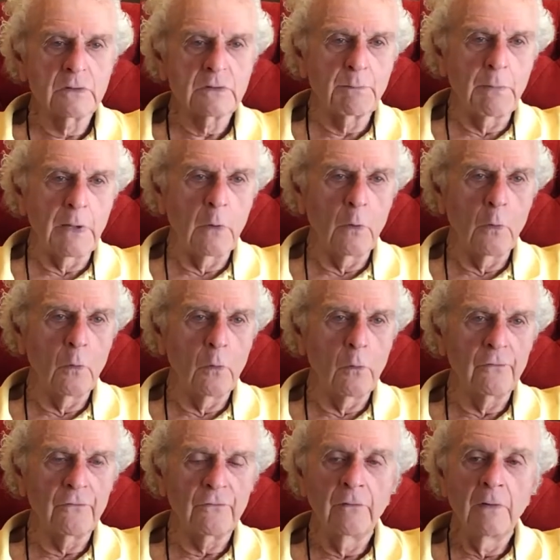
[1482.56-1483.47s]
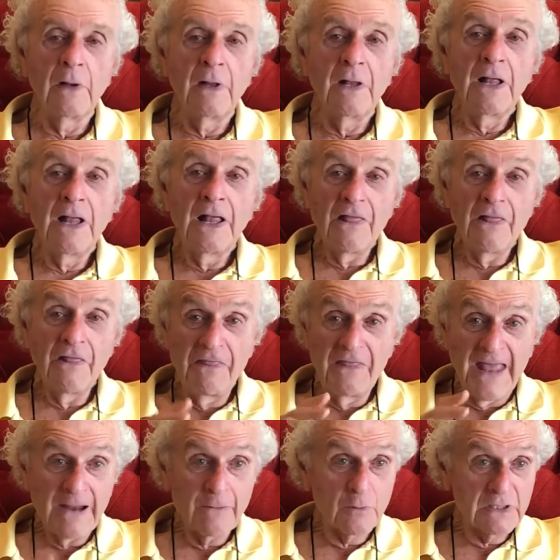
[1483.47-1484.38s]
poles.
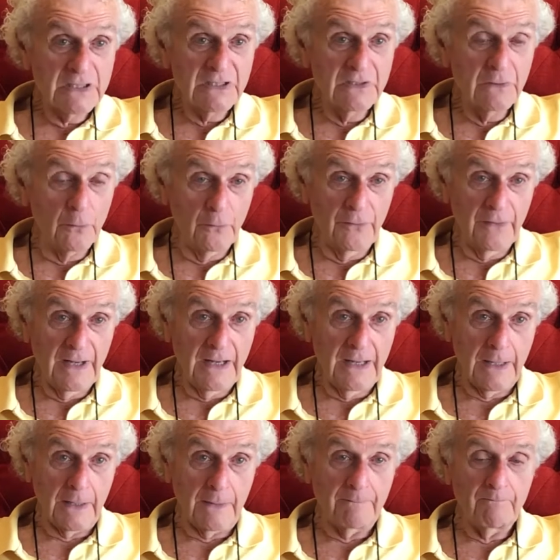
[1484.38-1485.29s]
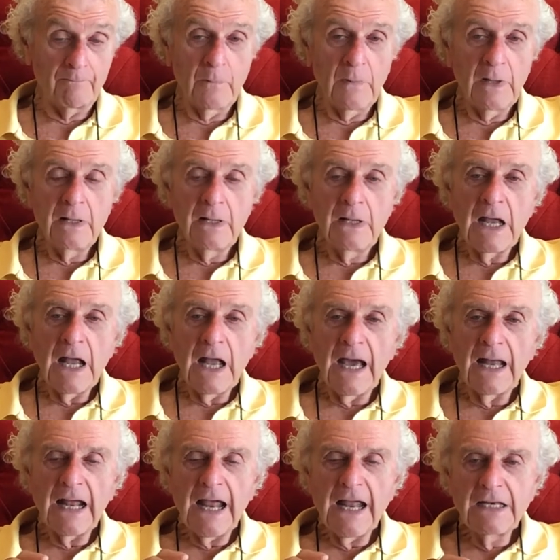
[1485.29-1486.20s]
They were still there.
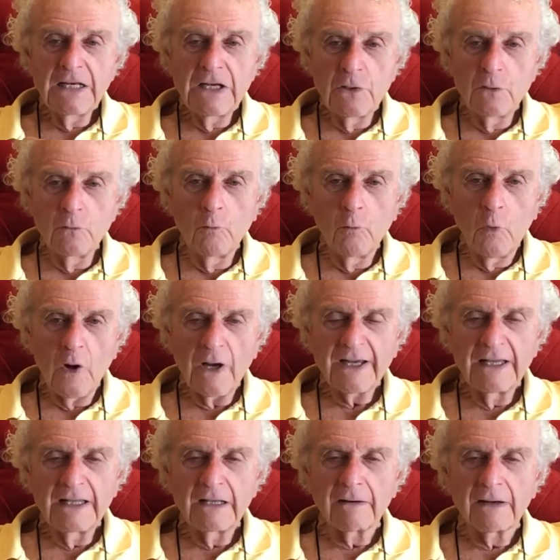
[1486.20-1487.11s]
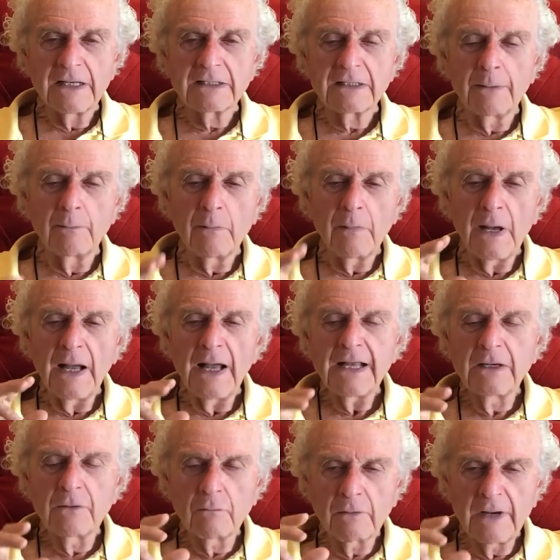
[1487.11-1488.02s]
And I knew walking there, I said, my
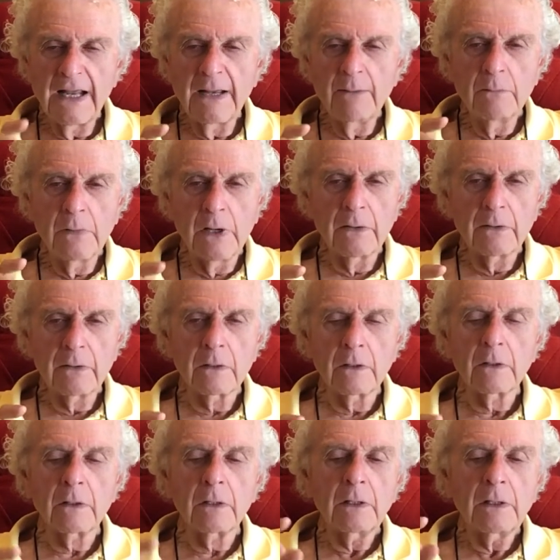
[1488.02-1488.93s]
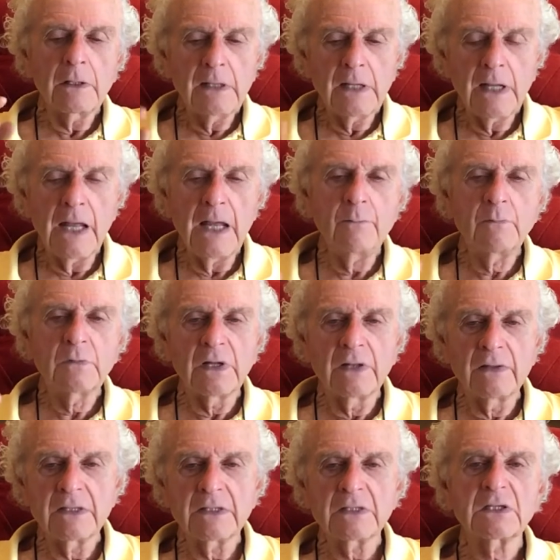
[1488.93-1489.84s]
grandmother came to
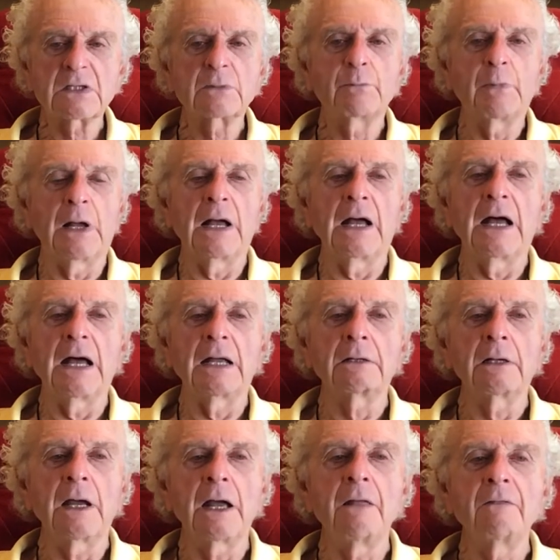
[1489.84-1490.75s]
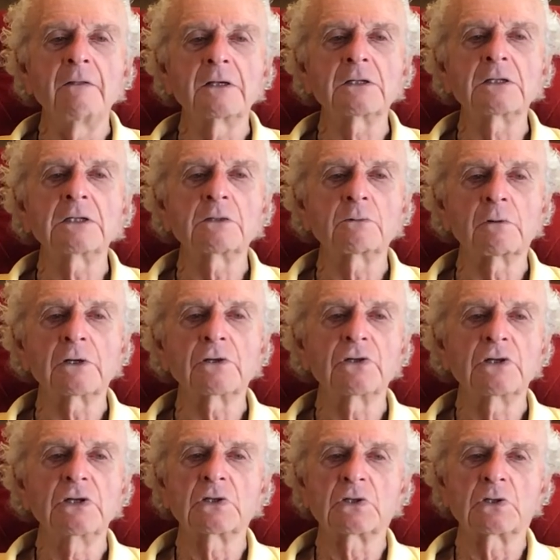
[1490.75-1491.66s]
this spot and this is where
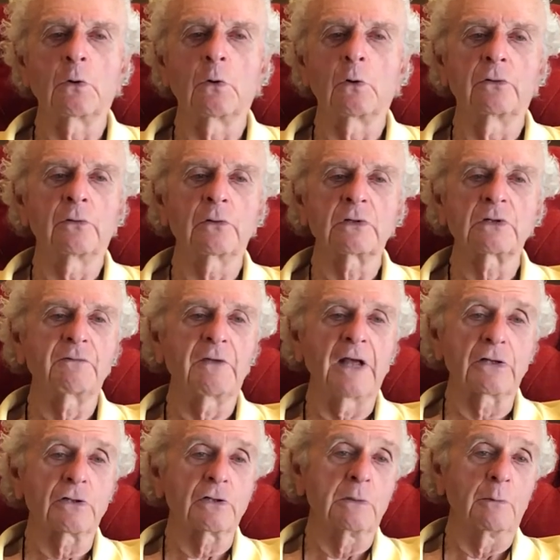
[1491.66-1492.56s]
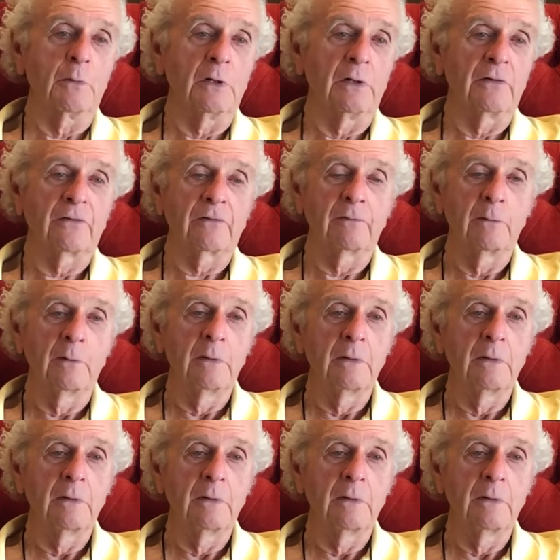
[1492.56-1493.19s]
she sold those vegetables.